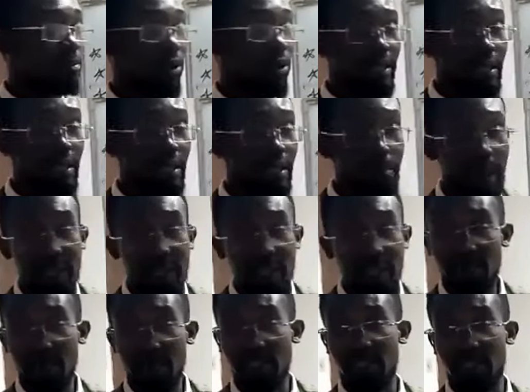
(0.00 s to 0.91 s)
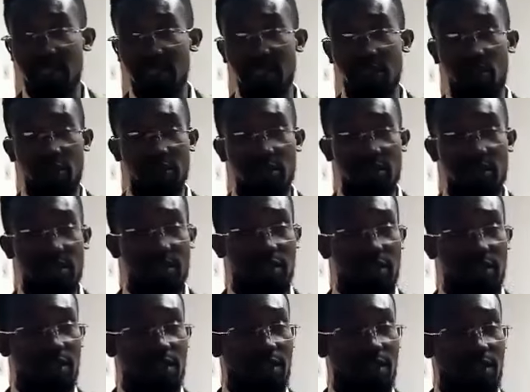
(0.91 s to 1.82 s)
Money management, is it not?
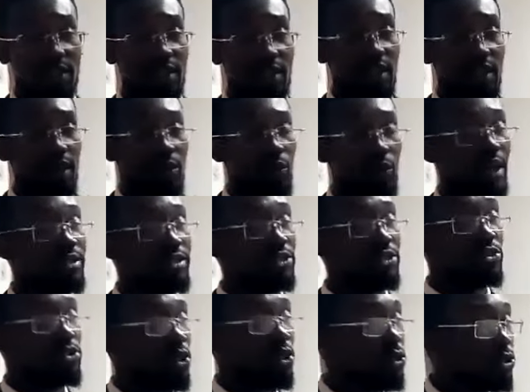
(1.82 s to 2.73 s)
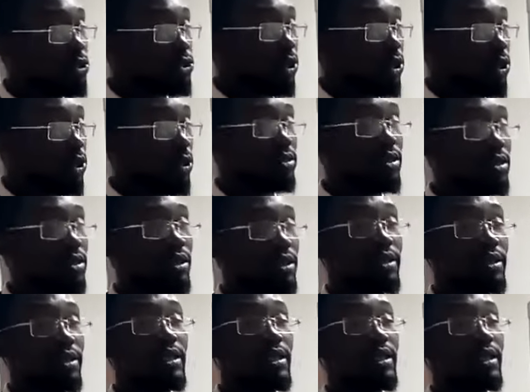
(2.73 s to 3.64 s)
What's the solution?
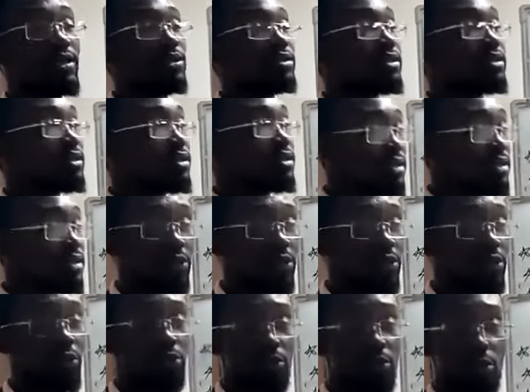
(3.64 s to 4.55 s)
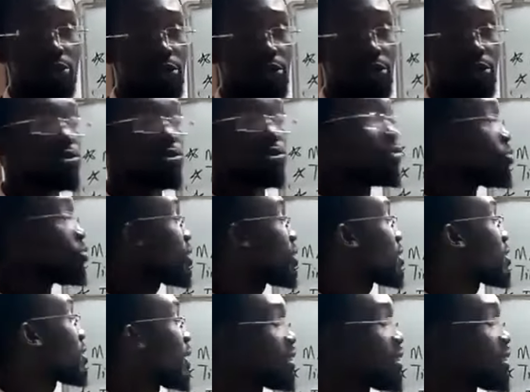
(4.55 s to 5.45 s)
The single solution to
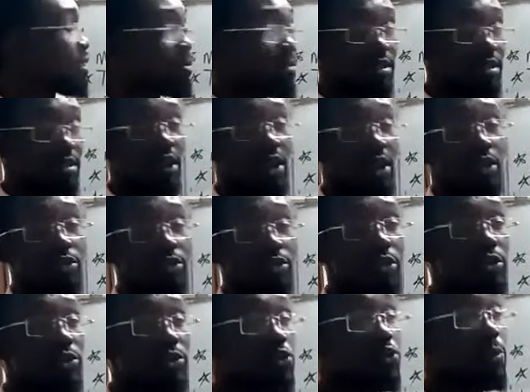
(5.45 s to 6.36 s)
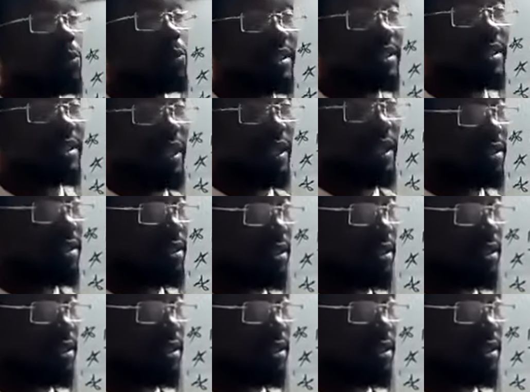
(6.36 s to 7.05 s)
risk management. Use 2%.